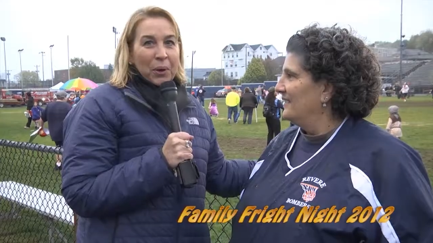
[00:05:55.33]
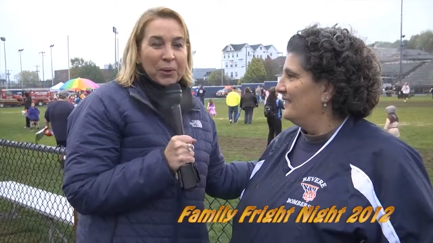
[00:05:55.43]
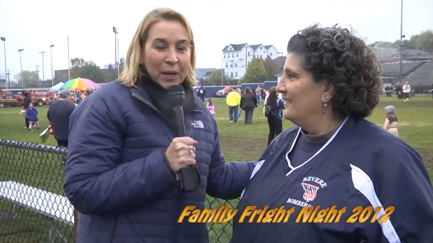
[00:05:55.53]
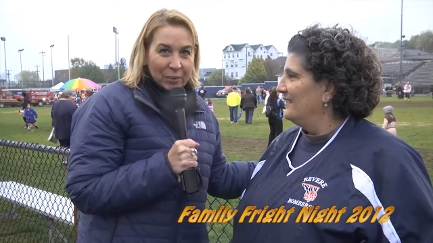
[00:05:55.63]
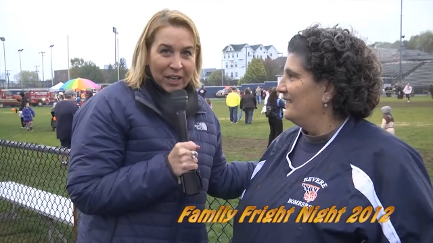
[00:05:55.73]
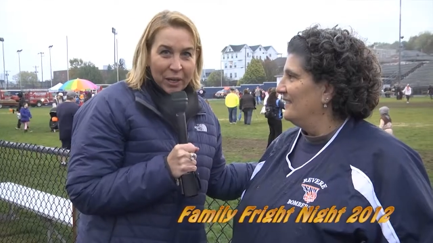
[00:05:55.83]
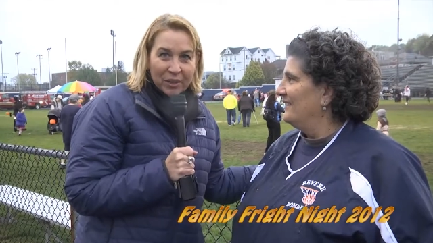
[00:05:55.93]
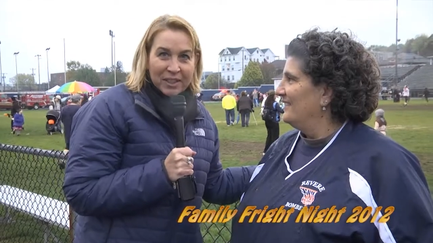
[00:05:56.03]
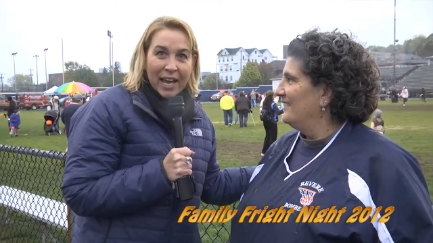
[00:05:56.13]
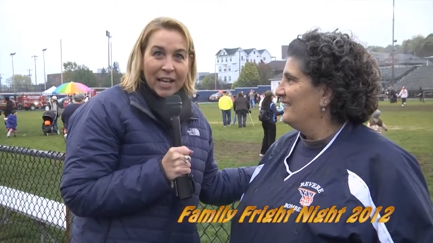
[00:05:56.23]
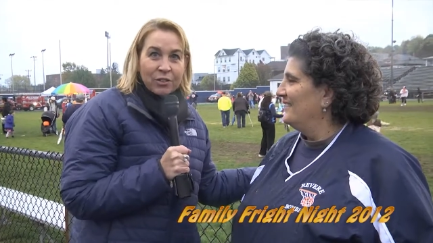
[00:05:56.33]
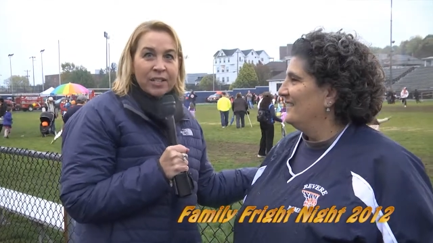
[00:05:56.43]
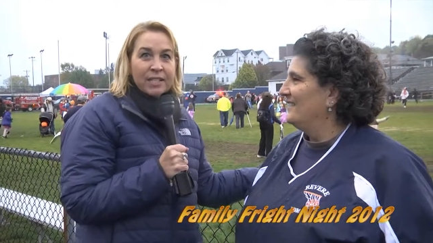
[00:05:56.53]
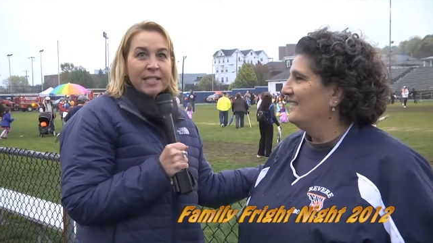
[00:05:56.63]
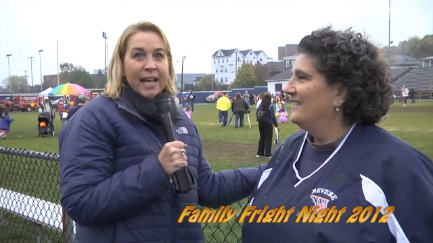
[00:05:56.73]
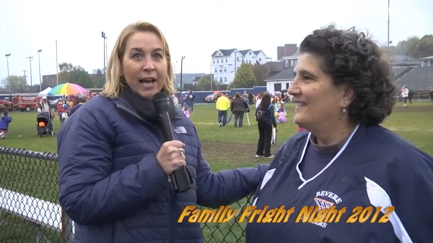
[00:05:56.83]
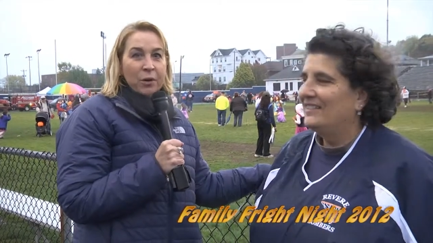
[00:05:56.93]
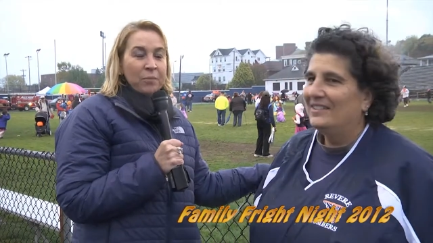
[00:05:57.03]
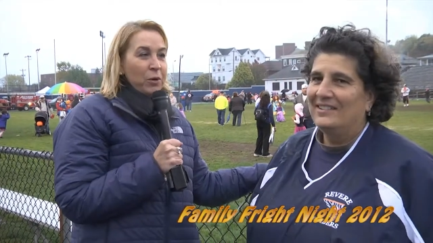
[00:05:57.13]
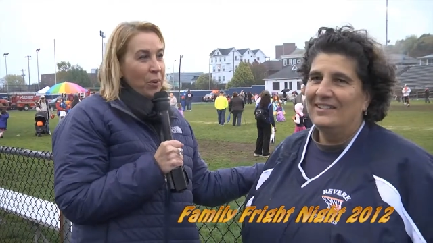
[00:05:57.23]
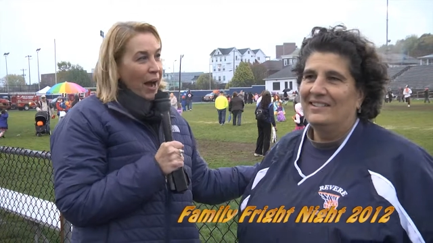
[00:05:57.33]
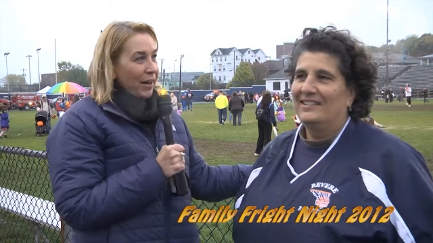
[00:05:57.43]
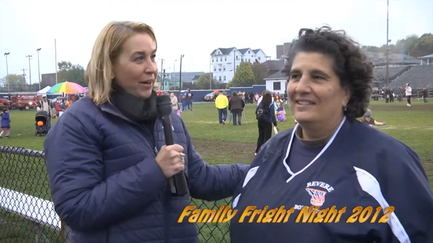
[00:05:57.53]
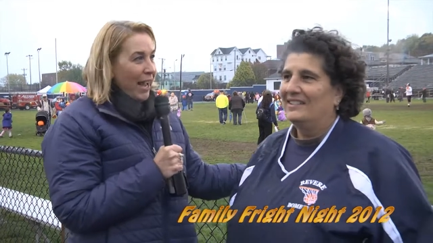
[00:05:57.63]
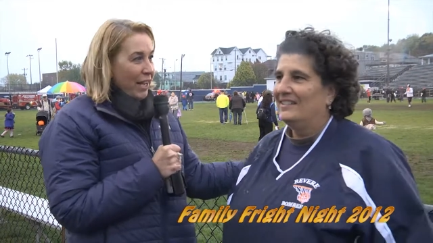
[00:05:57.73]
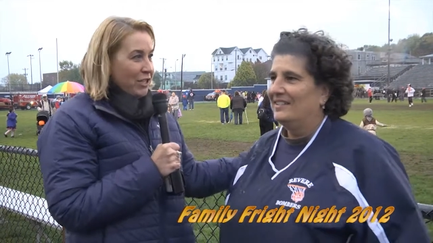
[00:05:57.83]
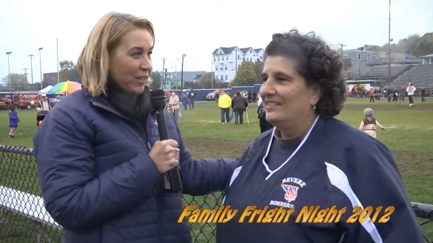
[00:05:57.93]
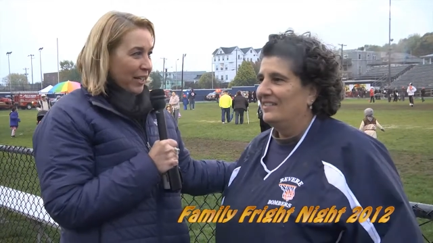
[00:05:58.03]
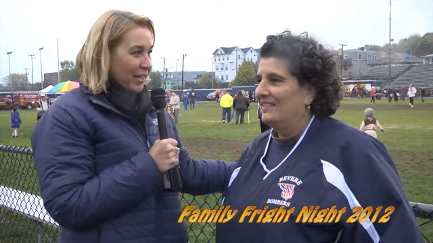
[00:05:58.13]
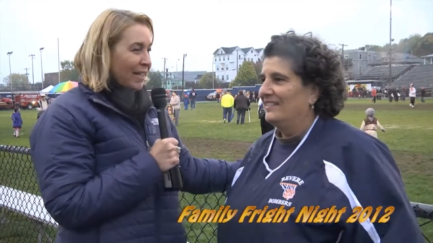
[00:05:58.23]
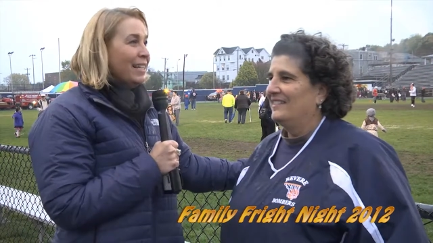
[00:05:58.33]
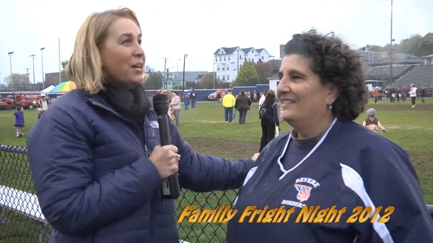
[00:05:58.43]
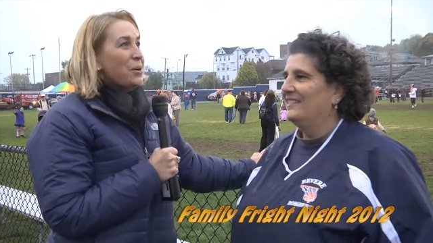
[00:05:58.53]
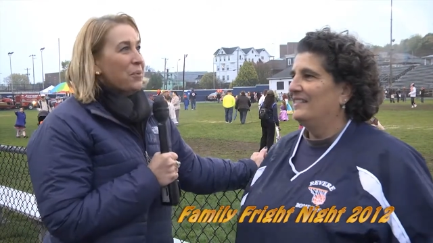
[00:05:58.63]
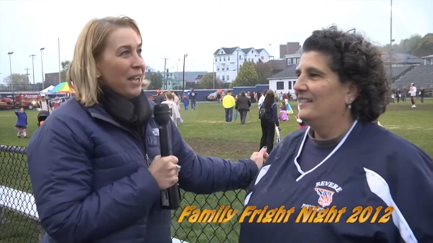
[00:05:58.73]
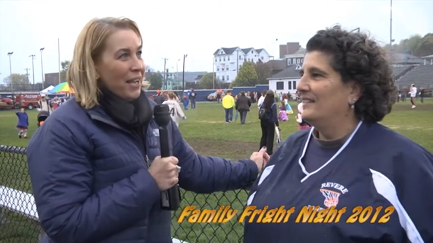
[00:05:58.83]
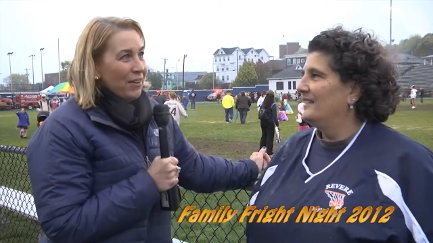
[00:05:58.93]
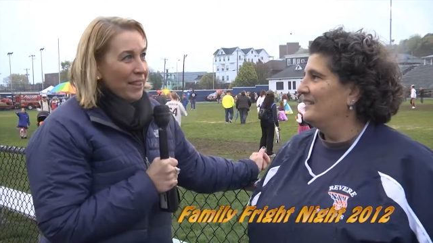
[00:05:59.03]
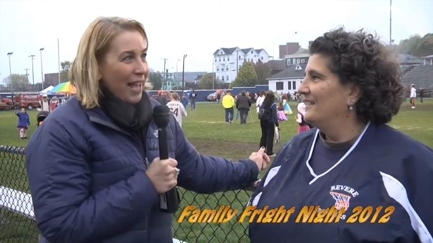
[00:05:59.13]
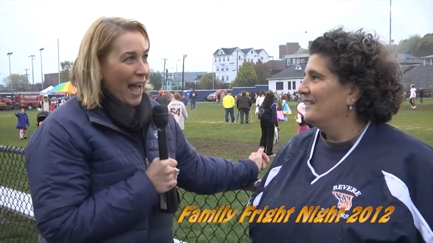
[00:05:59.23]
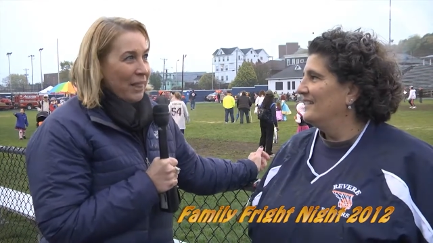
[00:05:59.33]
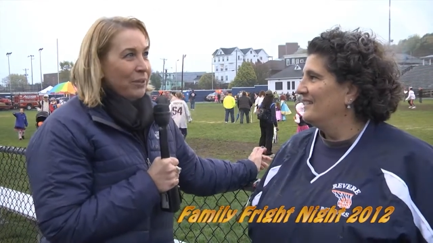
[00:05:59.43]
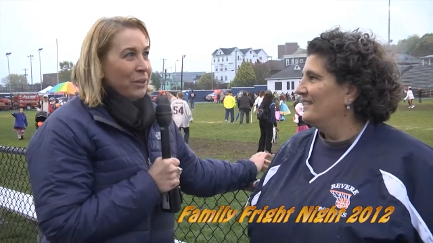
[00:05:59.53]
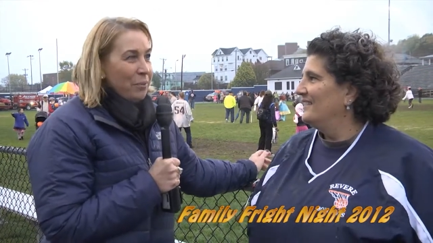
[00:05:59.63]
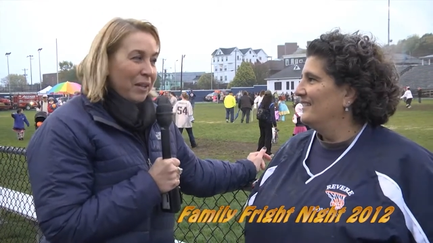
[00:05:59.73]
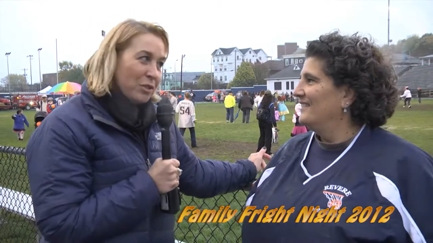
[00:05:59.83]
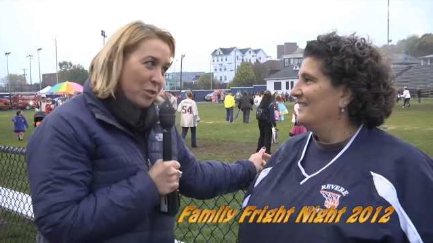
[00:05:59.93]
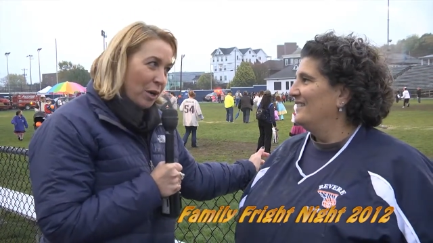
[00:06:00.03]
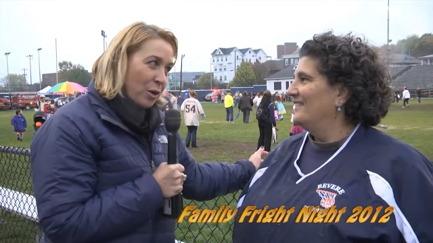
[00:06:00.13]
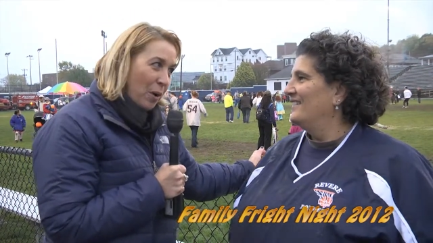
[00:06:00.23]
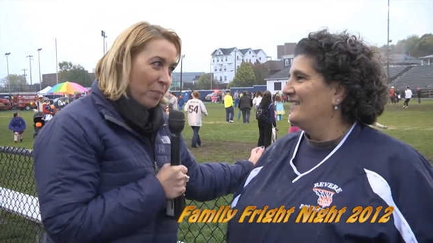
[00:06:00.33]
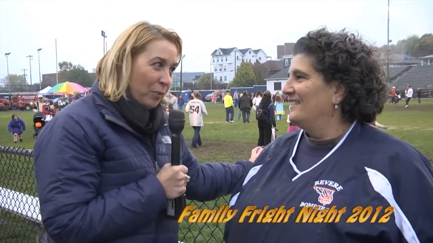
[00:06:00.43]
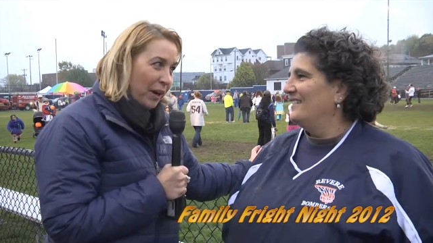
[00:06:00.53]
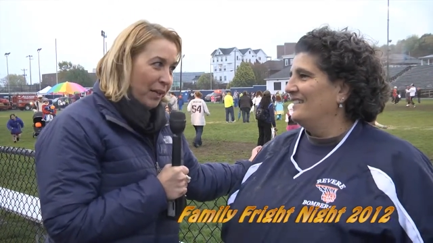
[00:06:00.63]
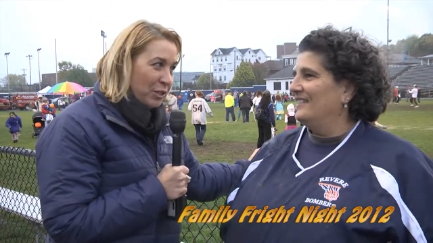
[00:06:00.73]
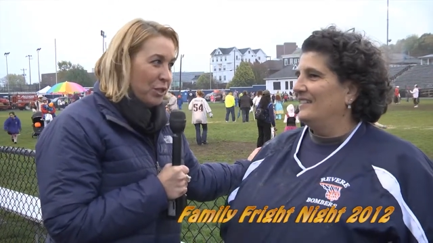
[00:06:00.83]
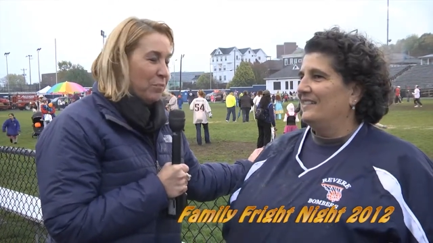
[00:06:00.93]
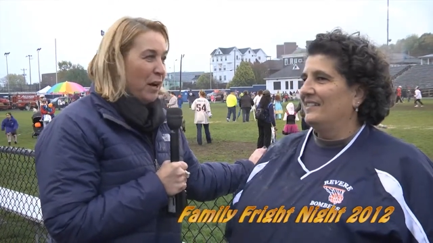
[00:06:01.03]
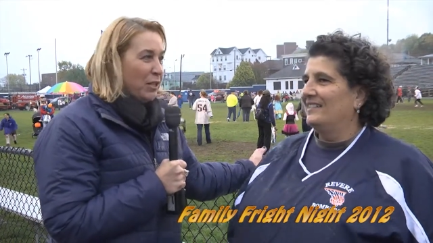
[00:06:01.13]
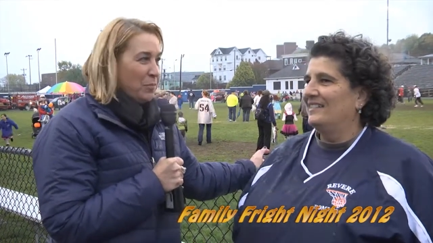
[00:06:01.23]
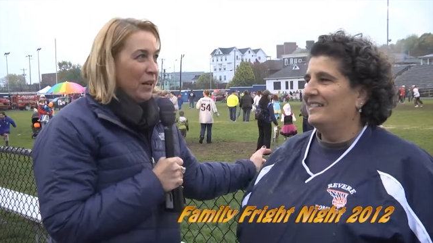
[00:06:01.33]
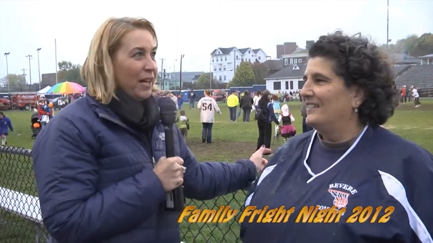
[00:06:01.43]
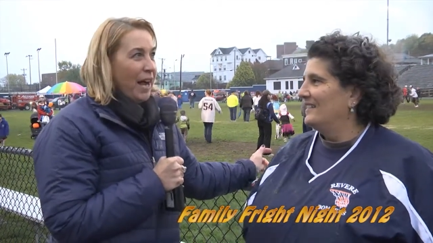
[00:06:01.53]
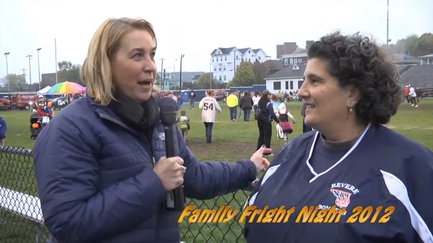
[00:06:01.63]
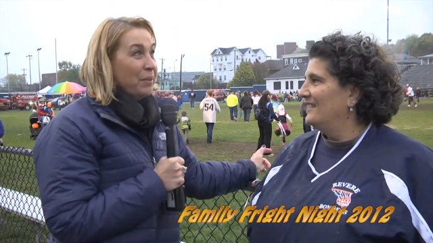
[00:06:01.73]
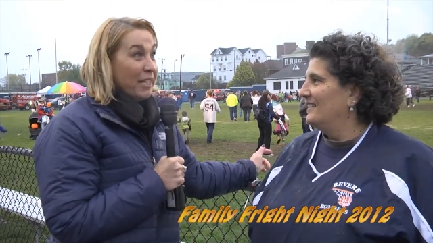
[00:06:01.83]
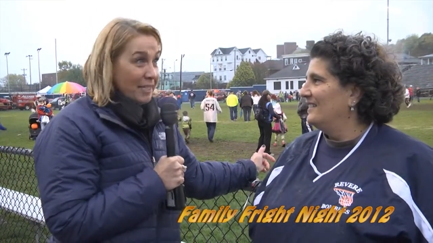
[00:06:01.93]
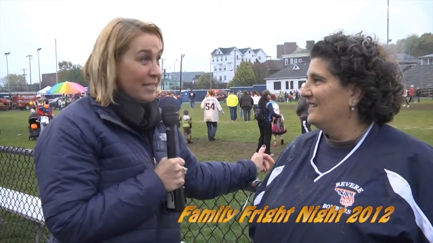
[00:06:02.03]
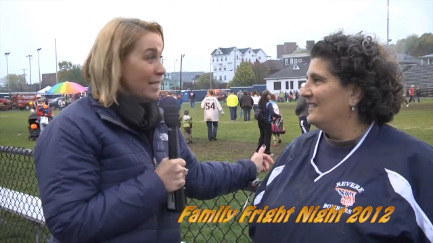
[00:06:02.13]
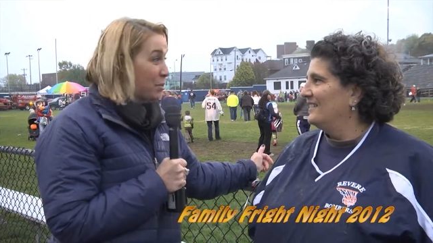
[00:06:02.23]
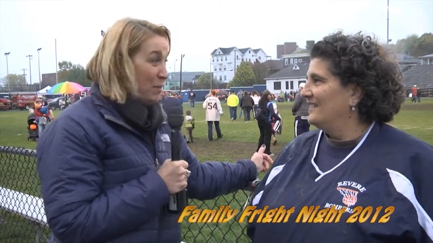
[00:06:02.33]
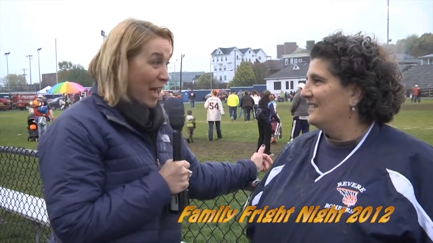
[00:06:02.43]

Speaker 1: Okay, we're here with Adrian Sacco McGuire. Adrian, we're here at the Halloween. The weather's not cooperating too much, but um, the kids seem to be